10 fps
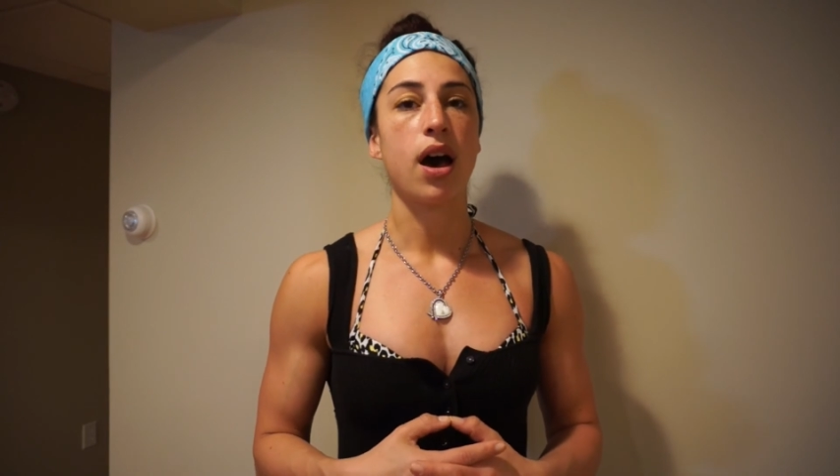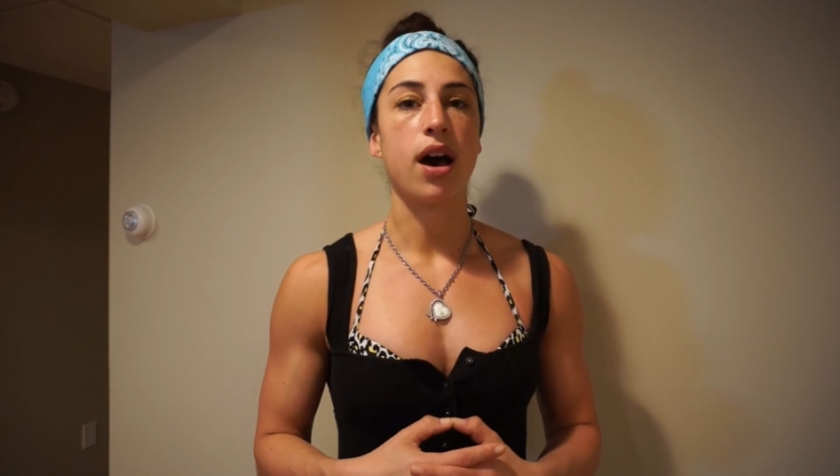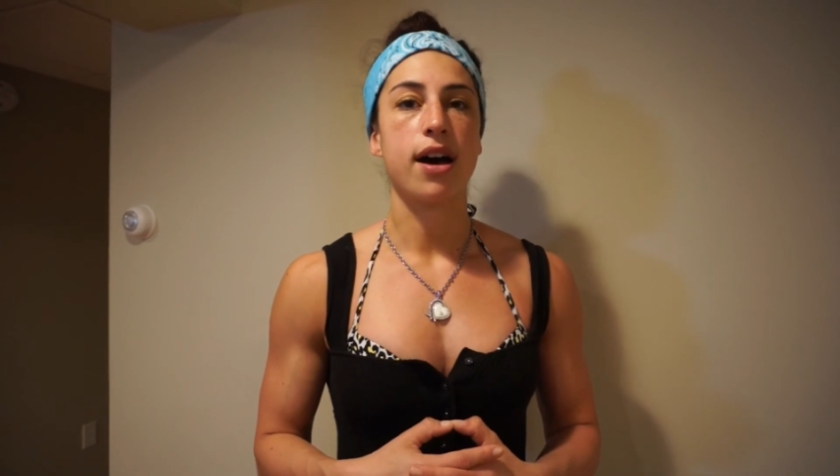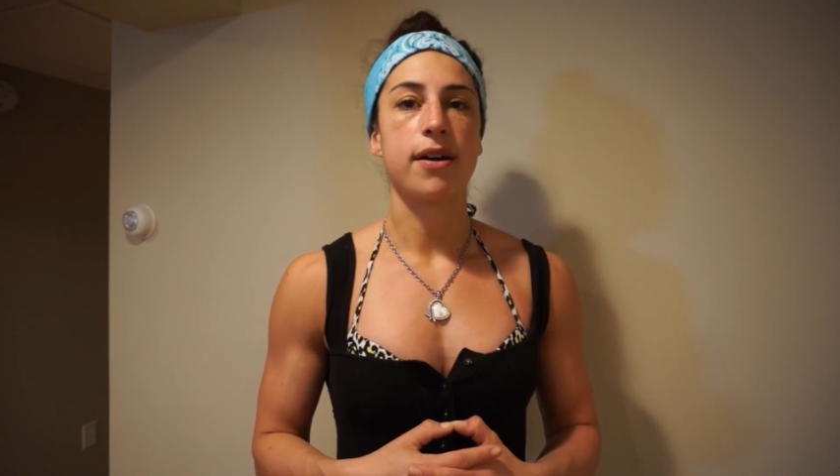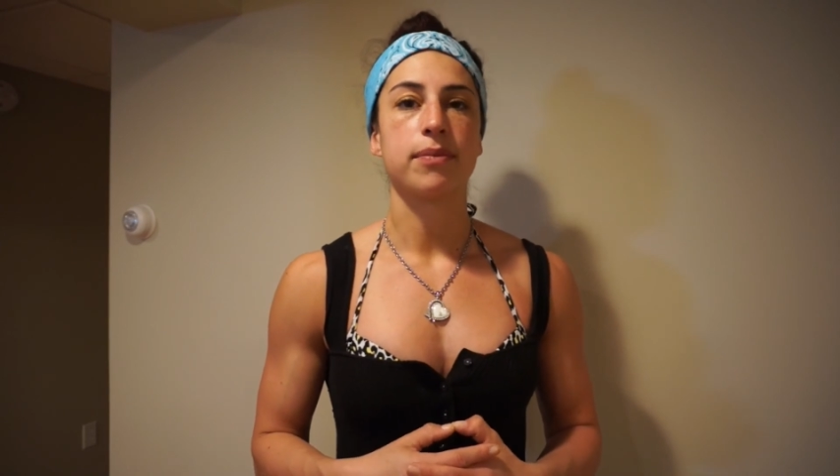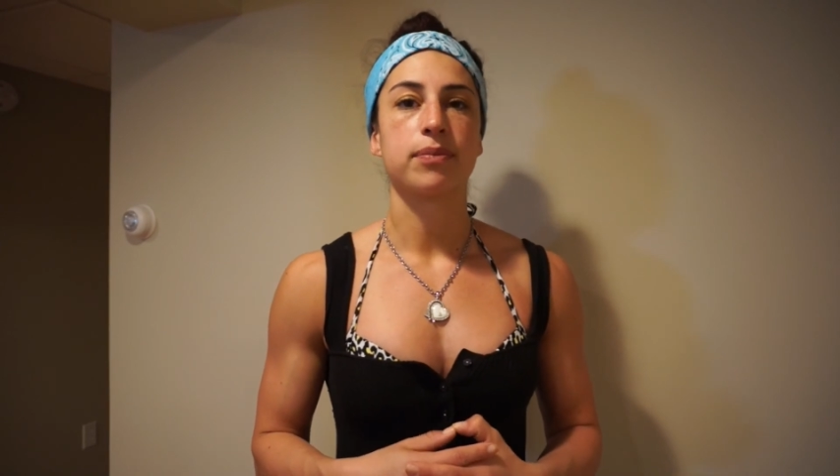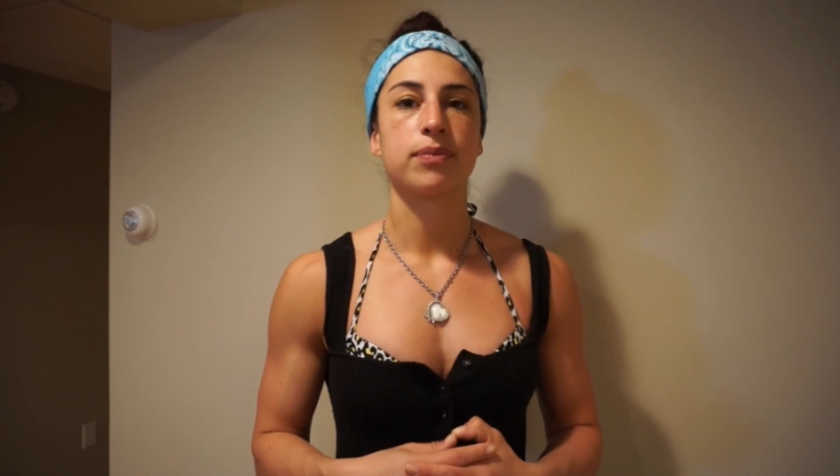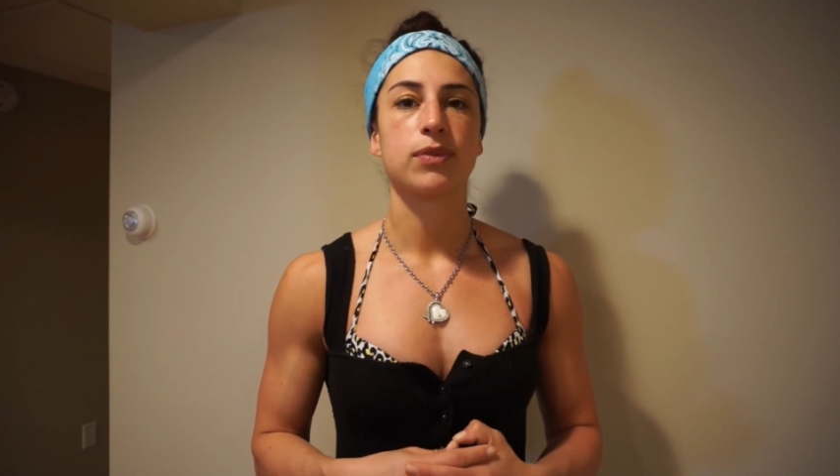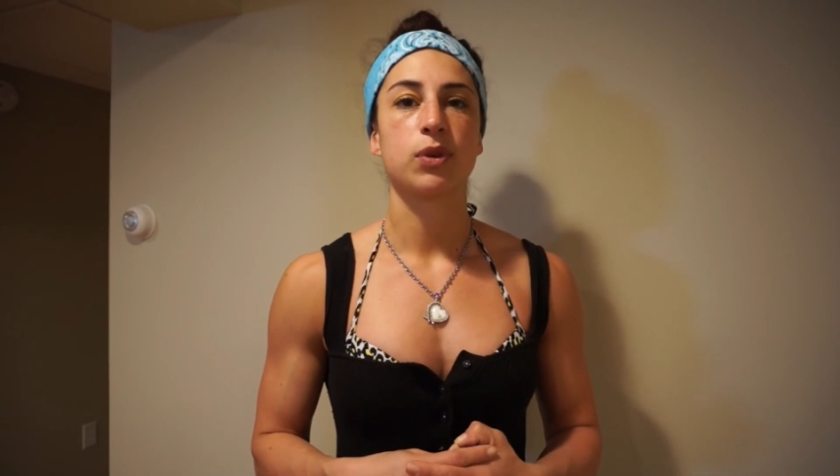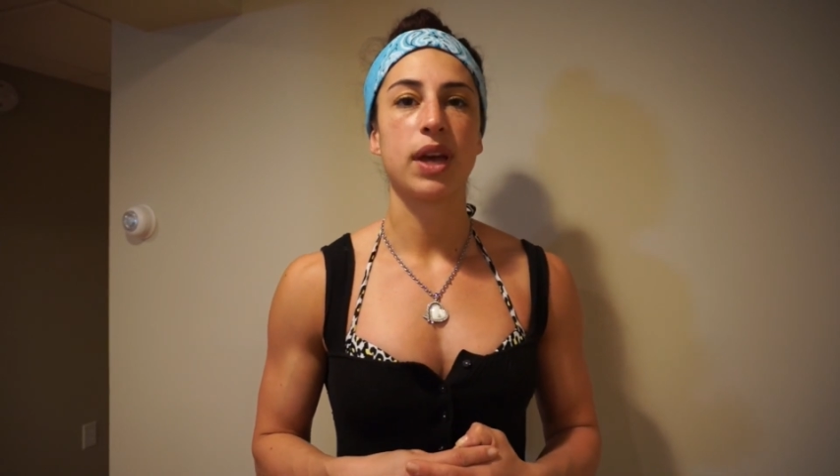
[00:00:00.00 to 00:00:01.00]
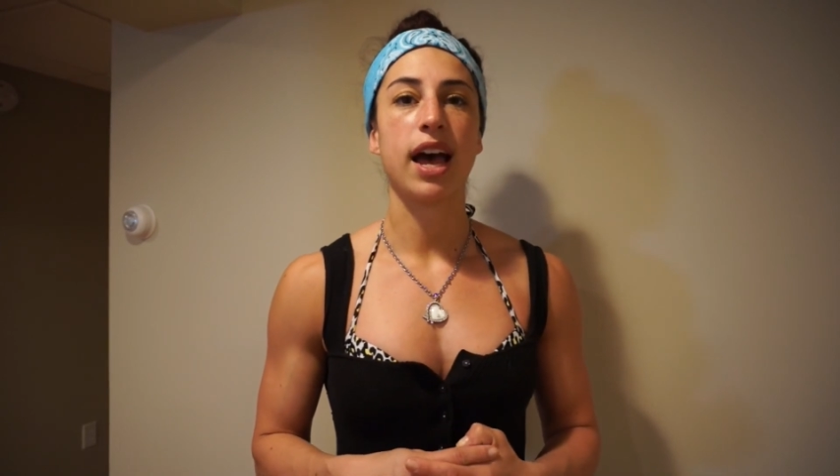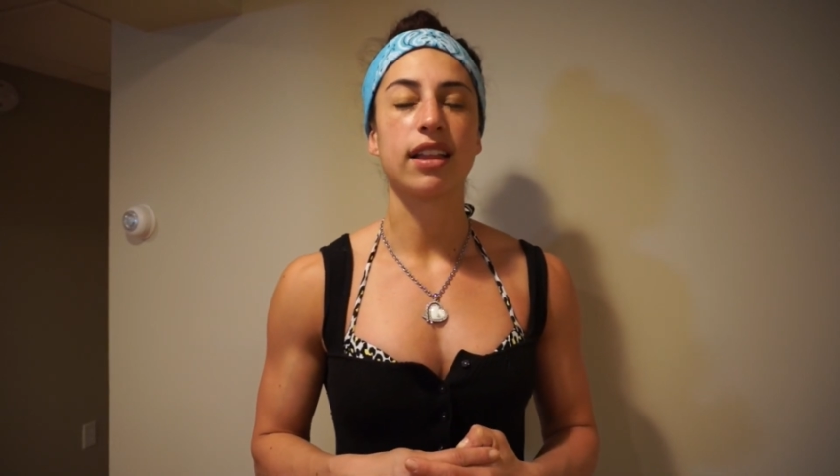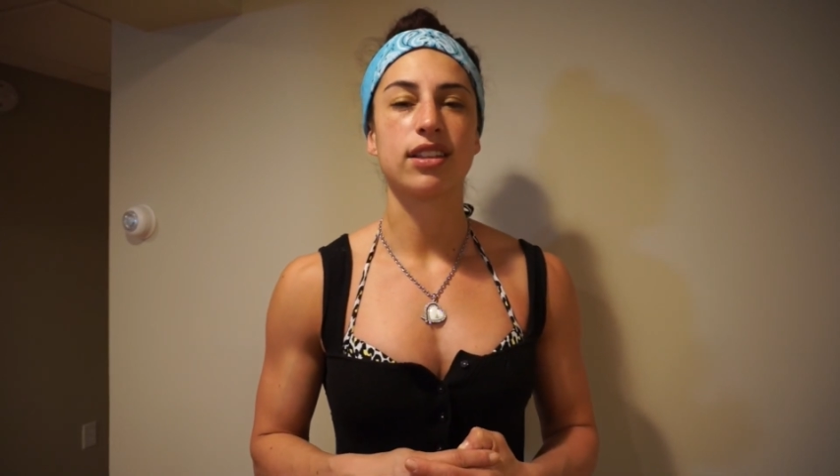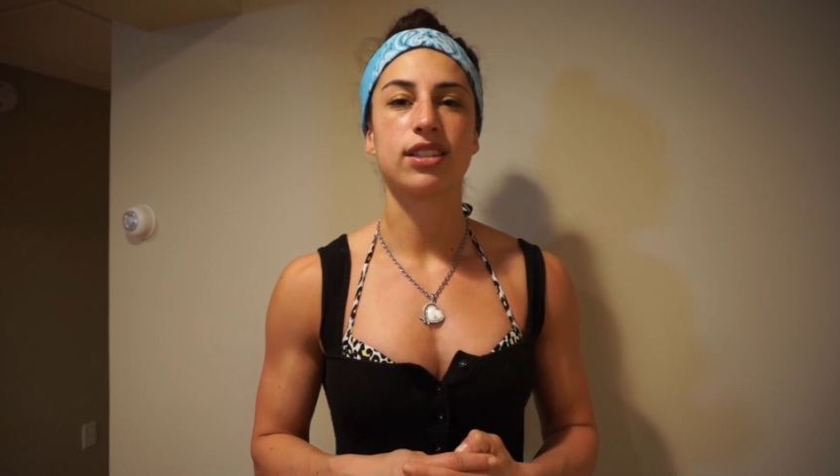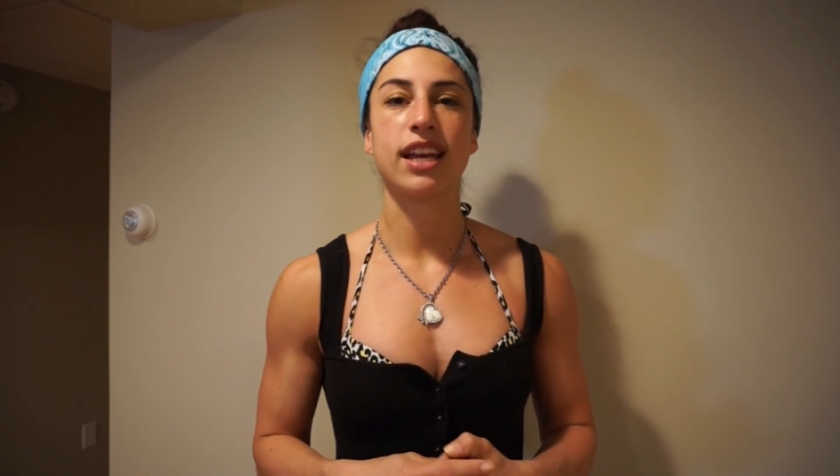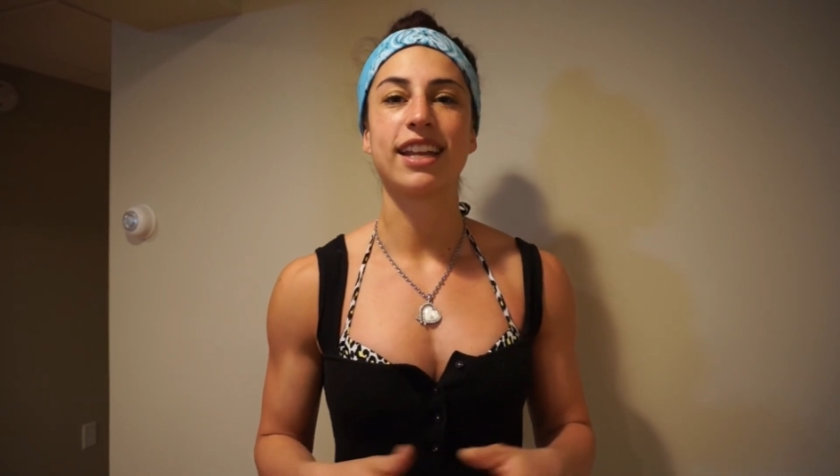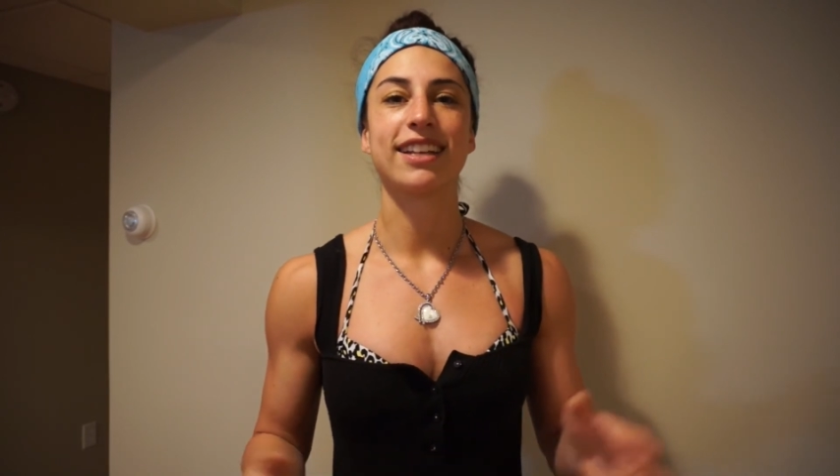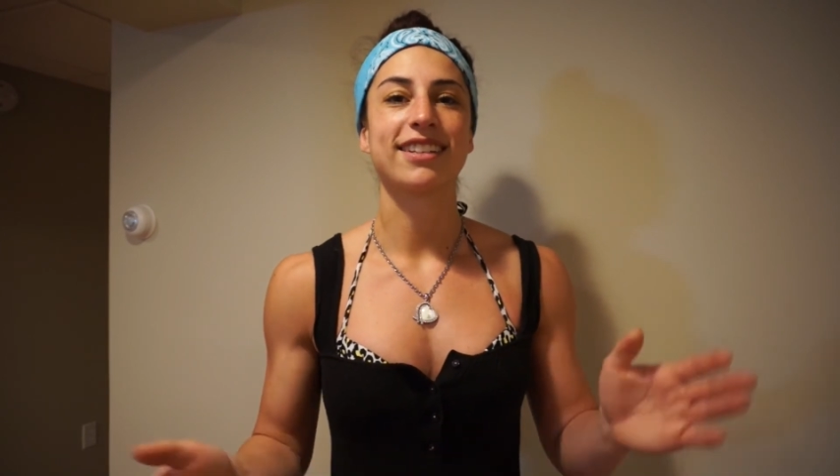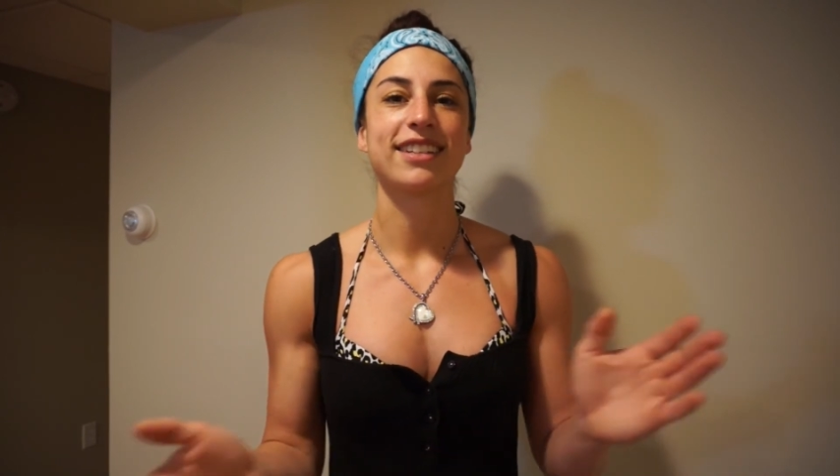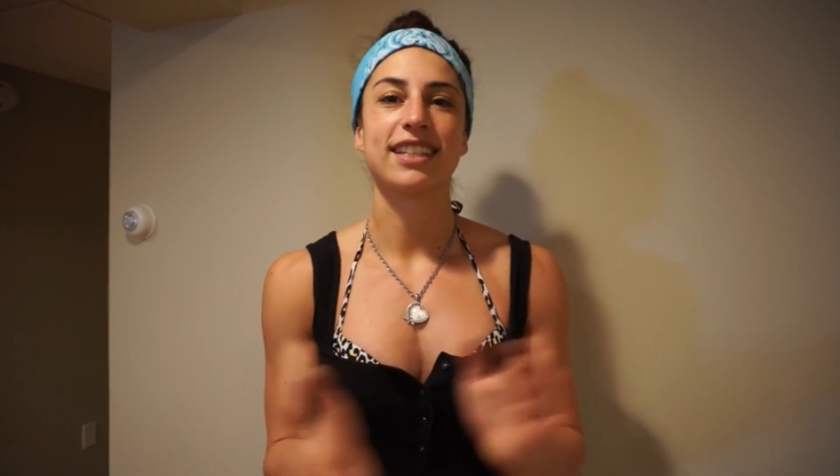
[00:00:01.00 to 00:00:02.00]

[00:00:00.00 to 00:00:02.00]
Um, so yeah, let's get it.